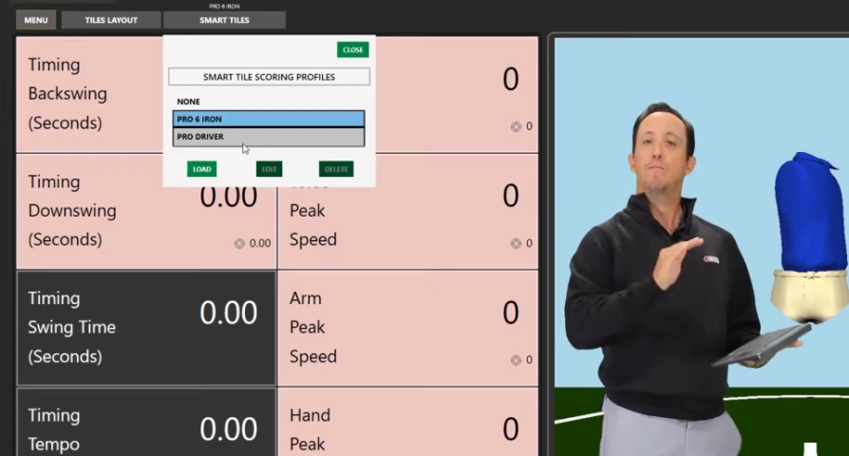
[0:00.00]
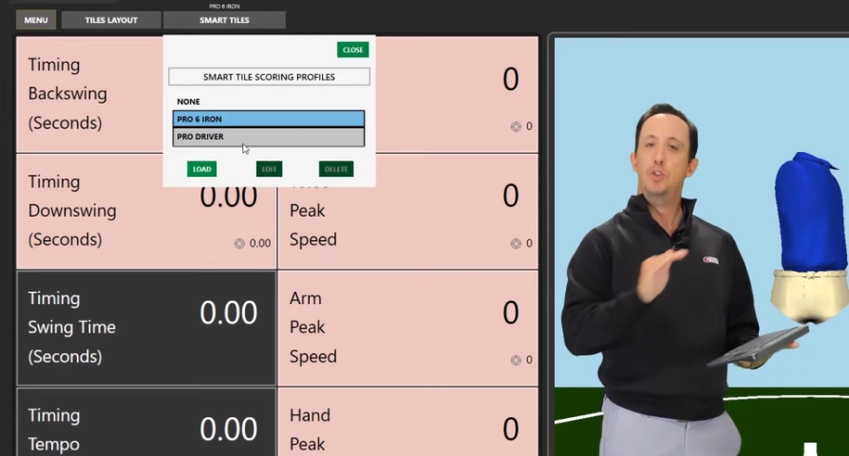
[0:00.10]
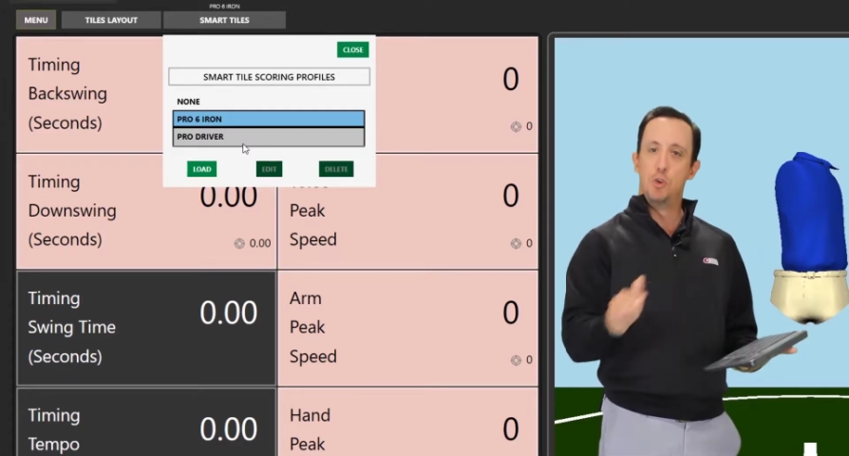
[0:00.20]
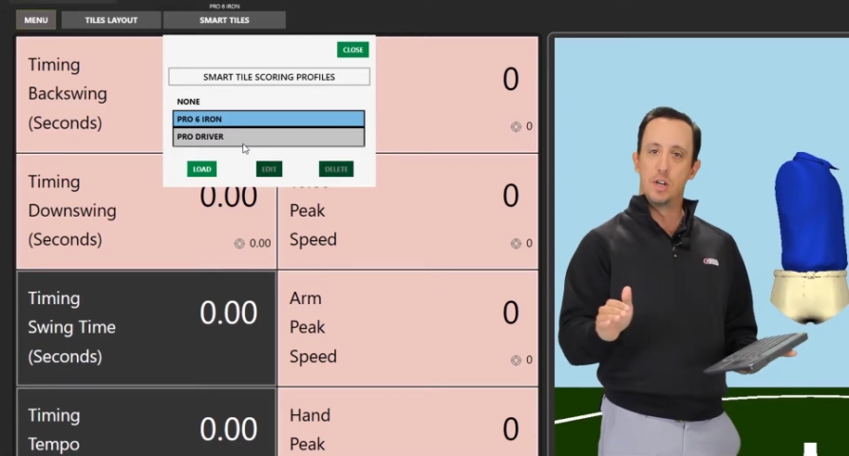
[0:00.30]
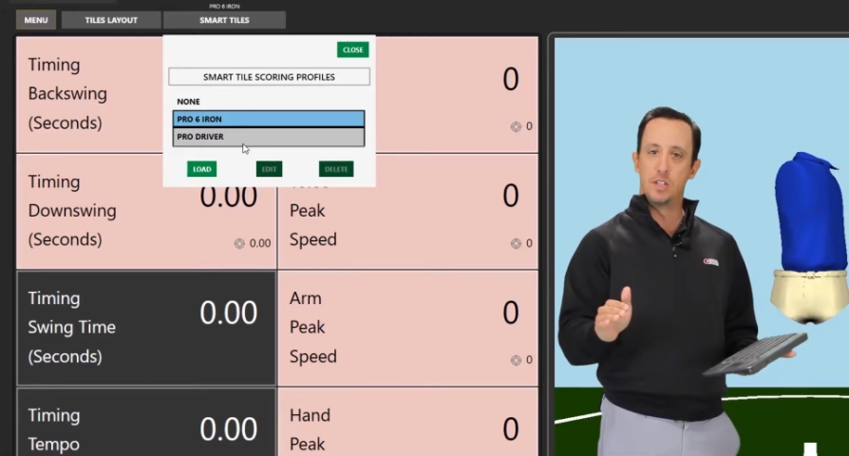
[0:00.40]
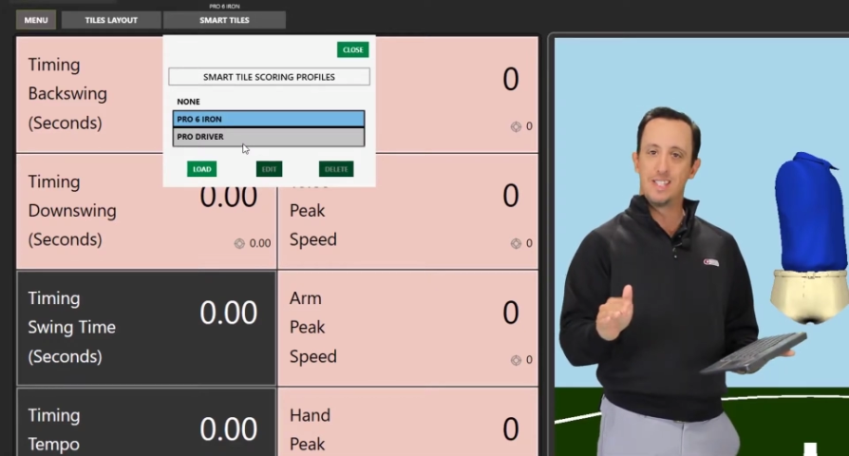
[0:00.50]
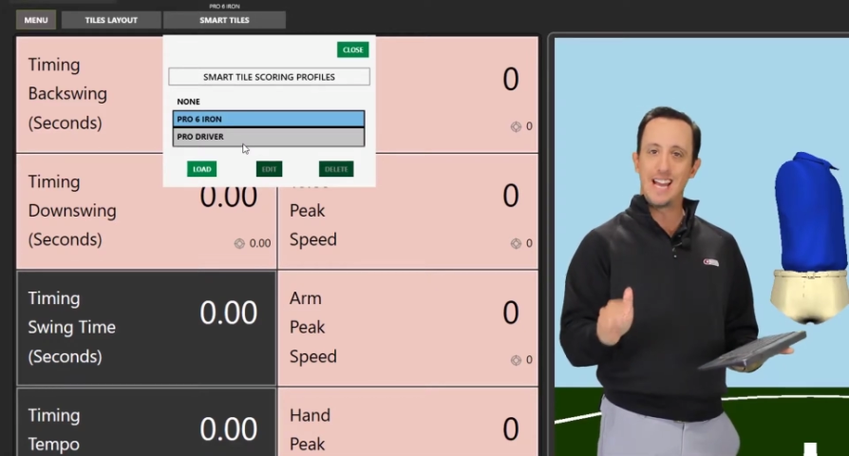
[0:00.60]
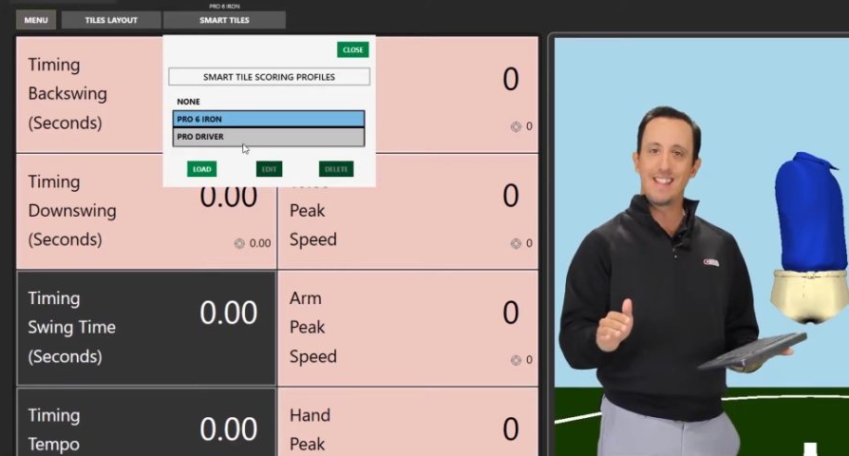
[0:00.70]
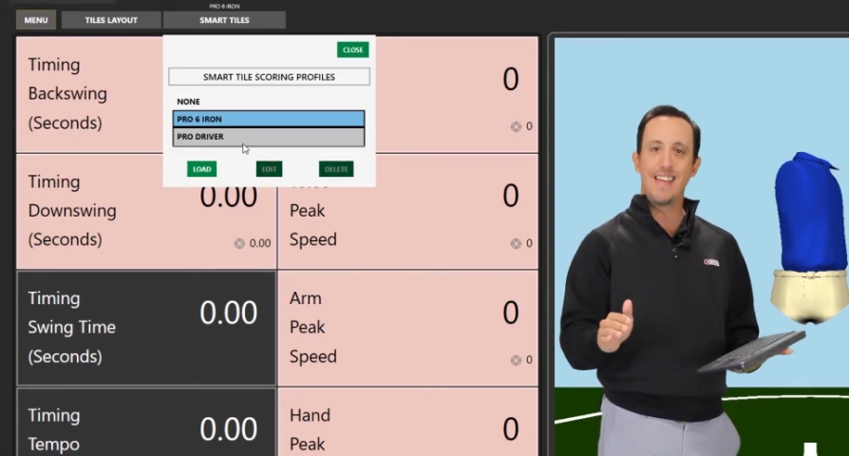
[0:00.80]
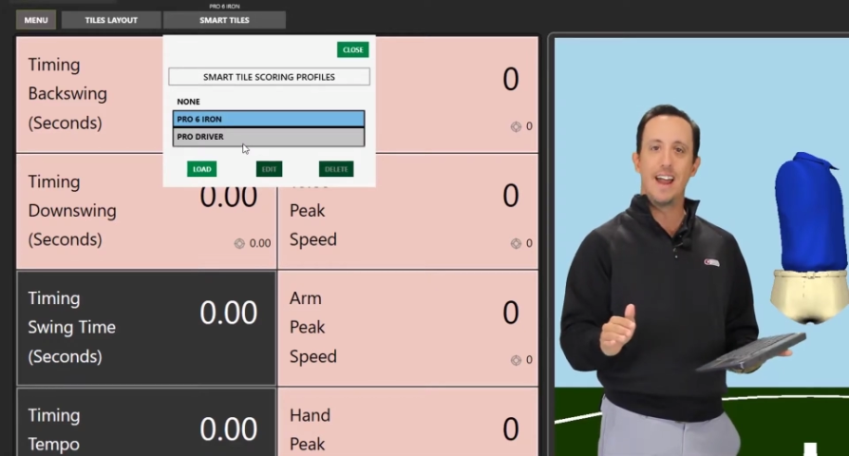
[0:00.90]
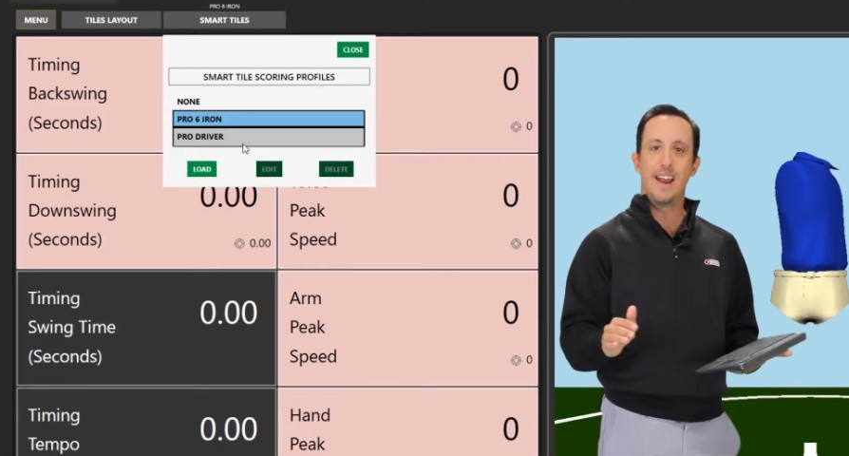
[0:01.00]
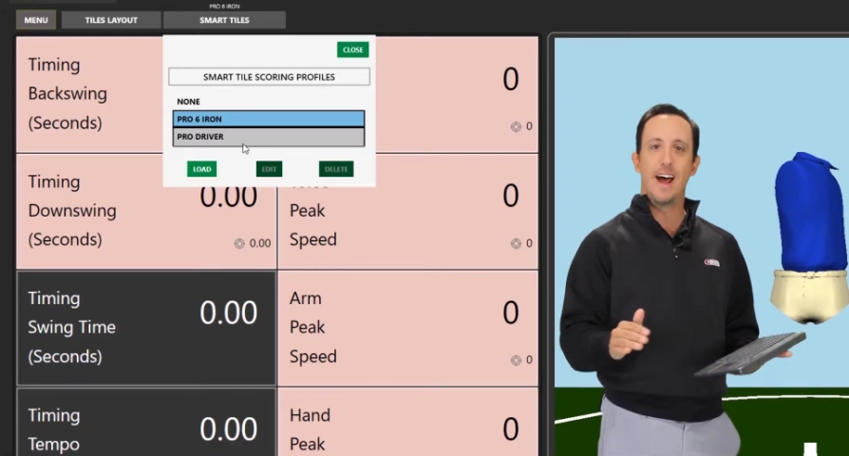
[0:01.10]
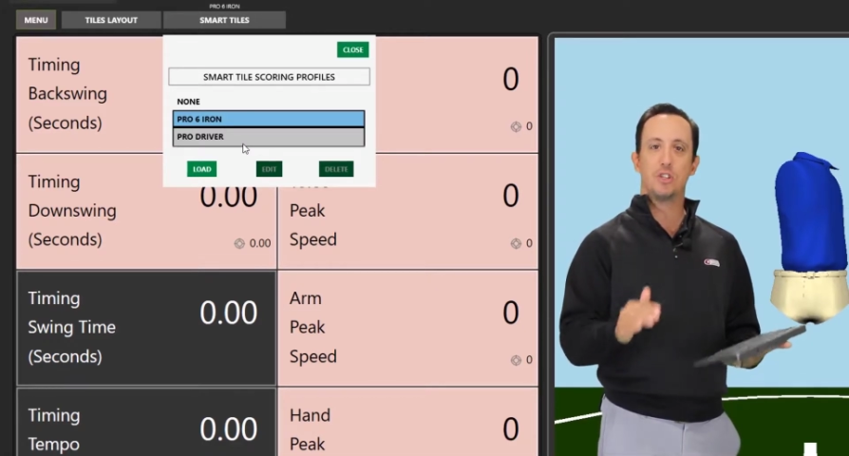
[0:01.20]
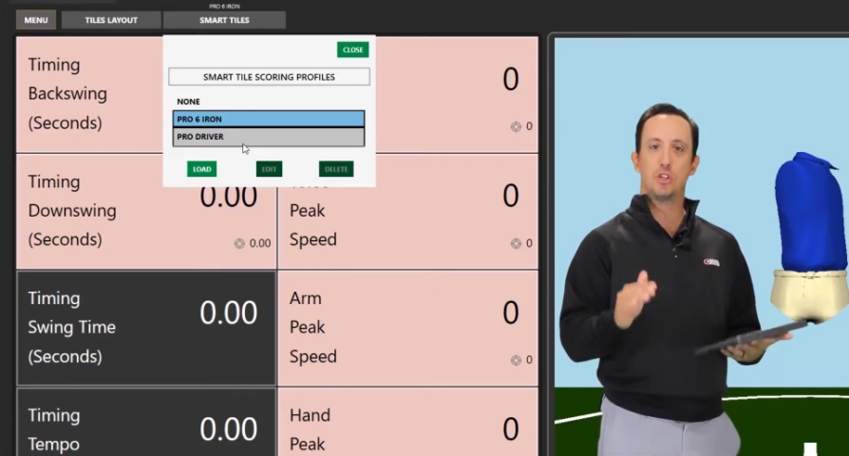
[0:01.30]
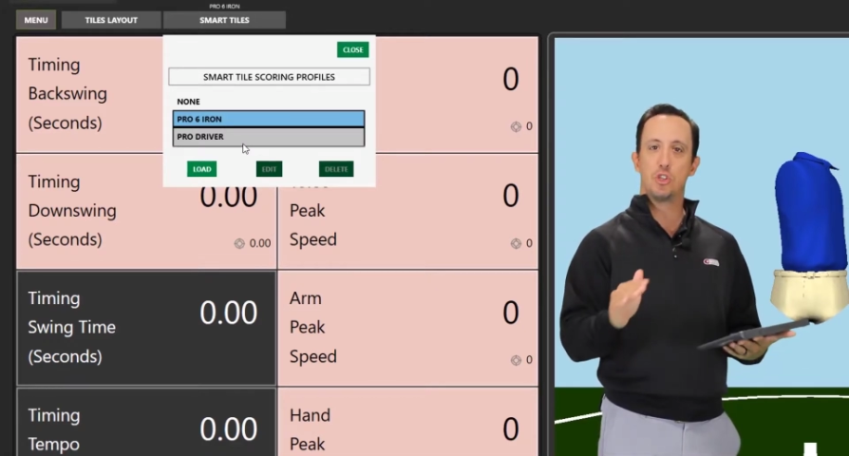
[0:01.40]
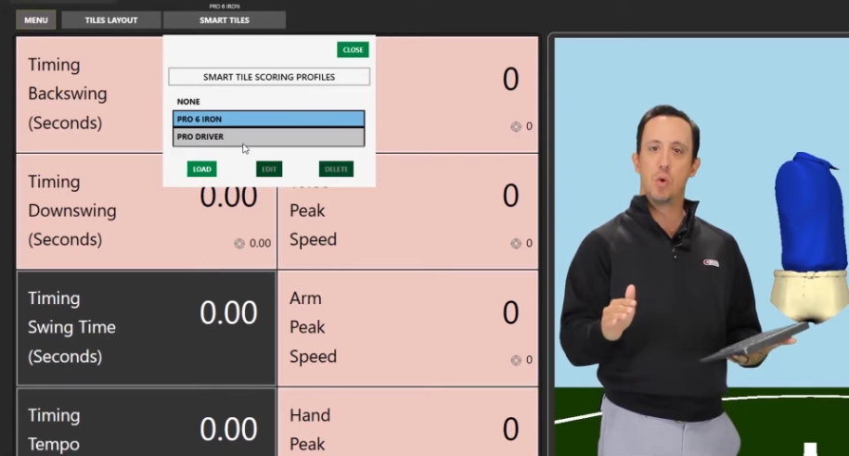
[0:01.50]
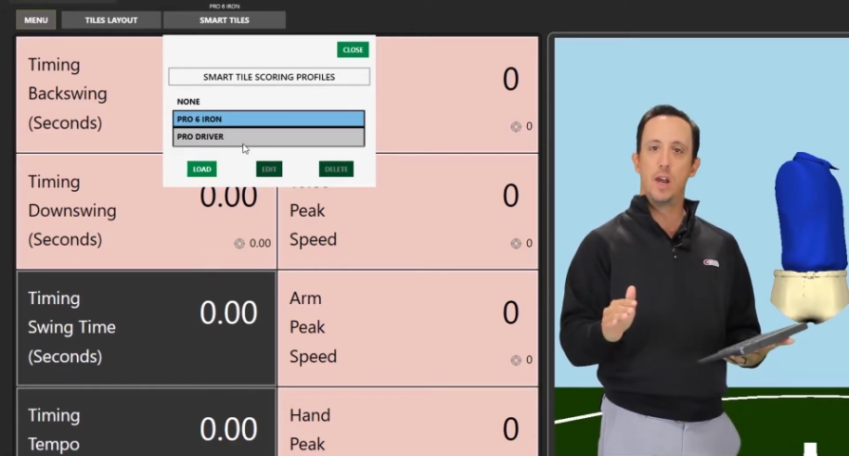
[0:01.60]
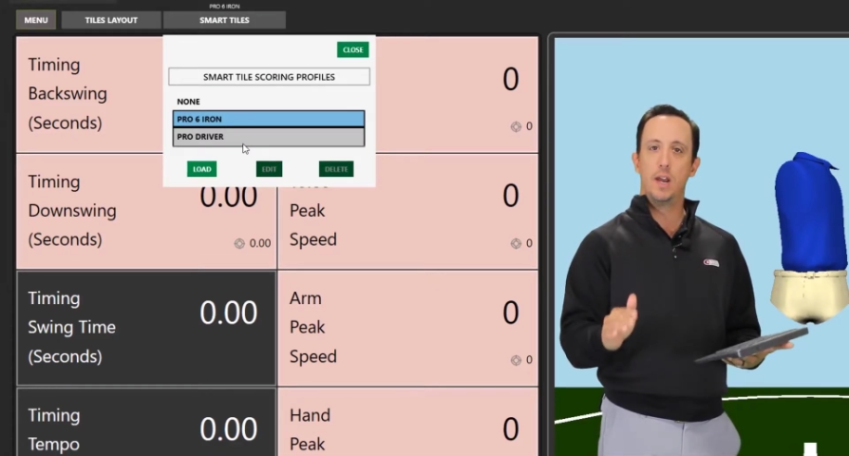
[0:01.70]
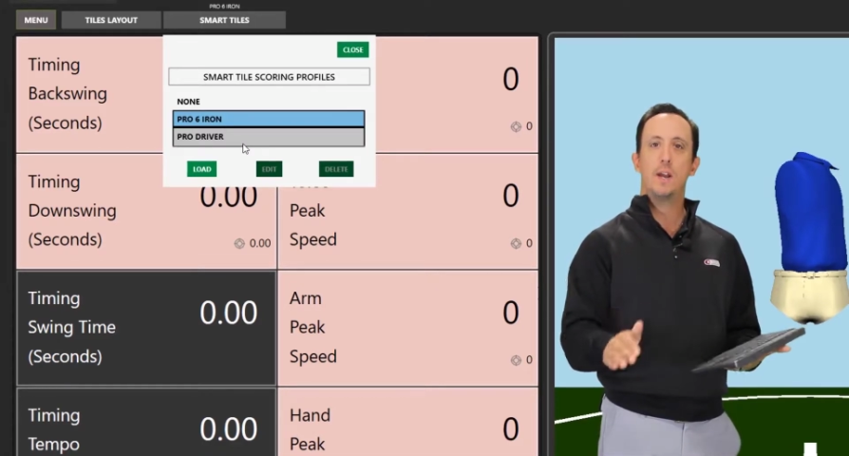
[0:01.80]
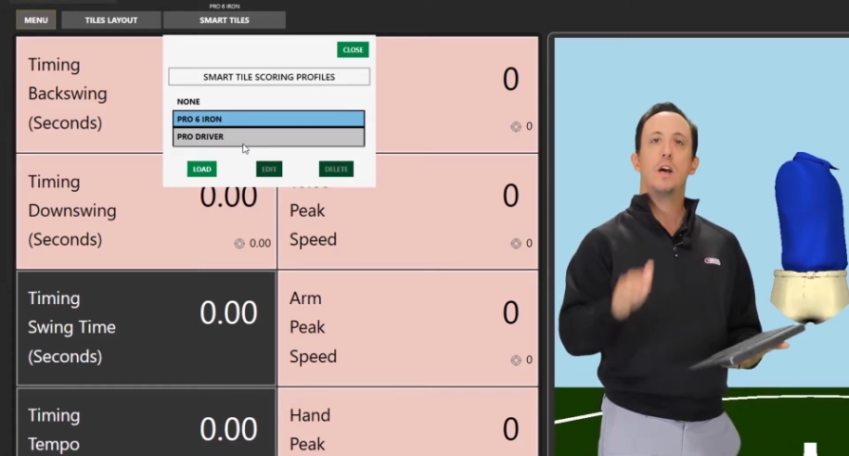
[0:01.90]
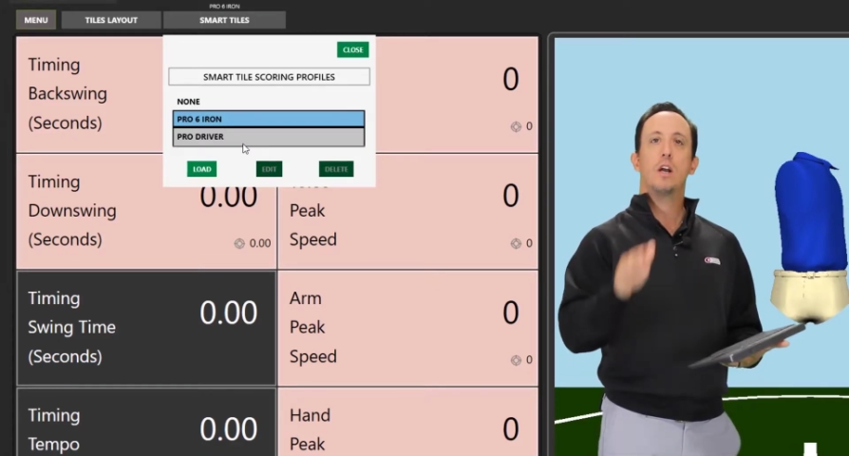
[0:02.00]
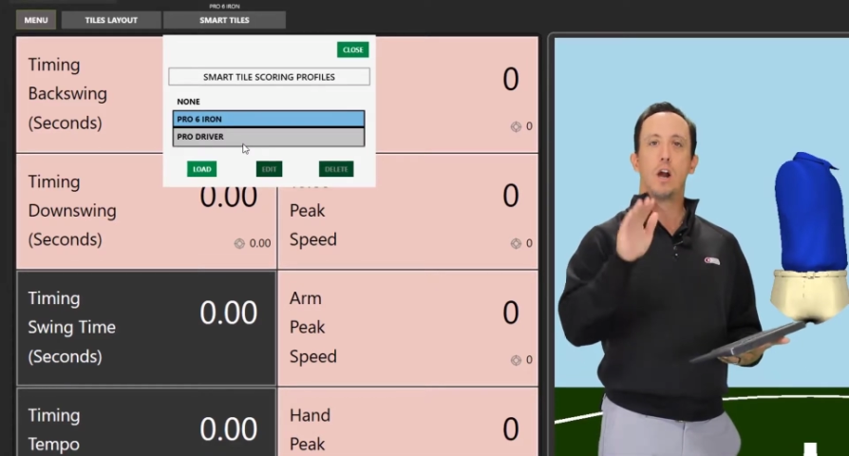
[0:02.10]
you can set that as a swing,